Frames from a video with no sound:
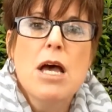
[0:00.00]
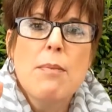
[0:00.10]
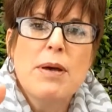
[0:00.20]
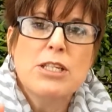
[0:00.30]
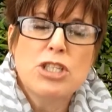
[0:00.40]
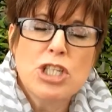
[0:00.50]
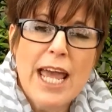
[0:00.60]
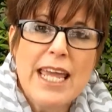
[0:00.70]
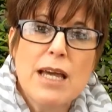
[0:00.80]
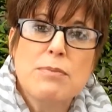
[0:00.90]
but
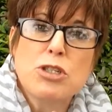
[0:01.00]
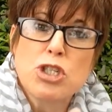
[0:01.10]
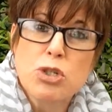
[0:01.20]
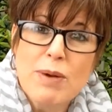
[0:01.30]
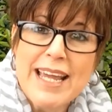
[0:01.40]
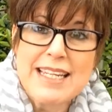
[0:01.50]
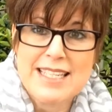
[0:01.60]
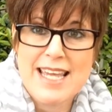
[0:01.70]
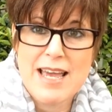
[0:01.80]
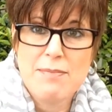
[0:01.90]
Jacob tricked
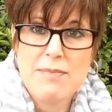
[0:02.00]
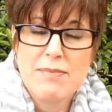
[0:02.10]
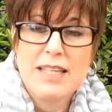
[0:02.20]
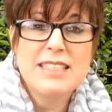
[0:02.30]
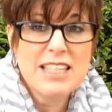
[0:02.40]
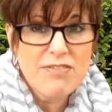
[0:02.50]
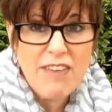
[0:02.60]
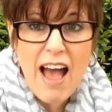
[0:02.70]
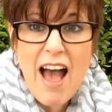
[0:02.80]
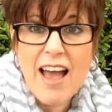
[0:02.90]
him and said,
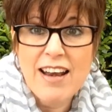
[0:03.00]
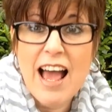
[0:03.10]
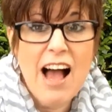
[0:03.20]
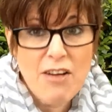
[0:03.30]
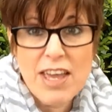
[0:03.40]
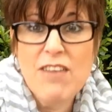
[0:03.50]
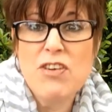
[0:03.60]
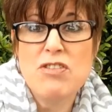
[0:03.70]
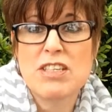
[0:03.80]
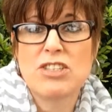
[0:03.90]
fine, I'll give
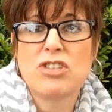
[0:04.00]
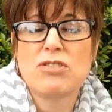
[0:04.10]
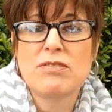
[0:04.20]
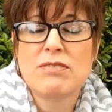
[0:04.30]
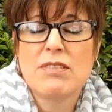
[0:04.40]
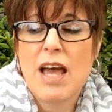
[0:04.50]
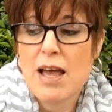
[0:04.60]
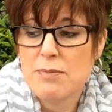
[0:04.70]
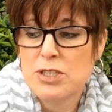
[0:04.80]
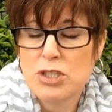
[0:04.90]
you this
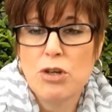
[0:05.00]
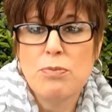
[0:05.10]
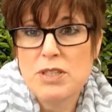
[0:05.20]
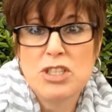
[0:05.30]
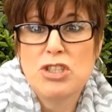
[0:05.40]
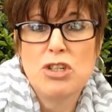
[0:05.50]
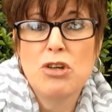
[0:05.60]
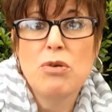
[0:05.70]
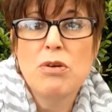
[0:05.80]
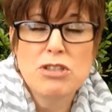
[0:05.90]
soup, the
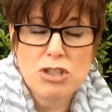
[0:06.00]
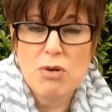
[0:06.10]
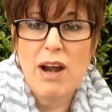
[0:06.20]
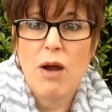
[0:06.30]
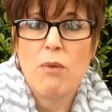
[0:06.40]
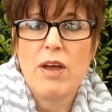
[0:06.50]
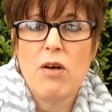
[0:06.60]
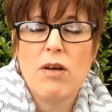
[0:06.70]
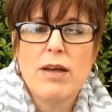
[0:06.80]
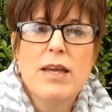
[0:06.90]
stew. Sure, I
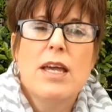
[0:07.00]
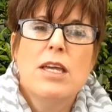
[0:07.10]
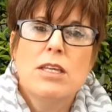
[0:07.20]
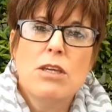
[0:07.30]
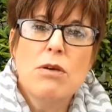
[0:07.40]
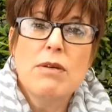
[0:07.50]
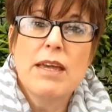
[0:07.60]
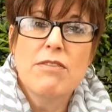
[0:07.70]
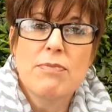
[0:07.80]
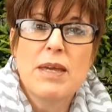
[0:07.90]
will. You
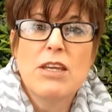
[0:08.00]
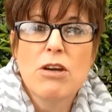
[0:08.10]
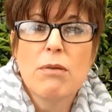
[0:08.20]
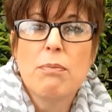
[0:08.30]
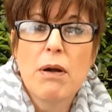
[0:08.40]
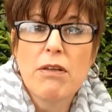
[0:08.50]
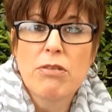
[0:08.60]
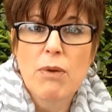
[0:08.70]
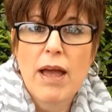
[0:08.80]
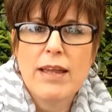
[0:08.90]
give me your
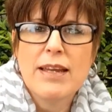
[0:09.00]
birthright.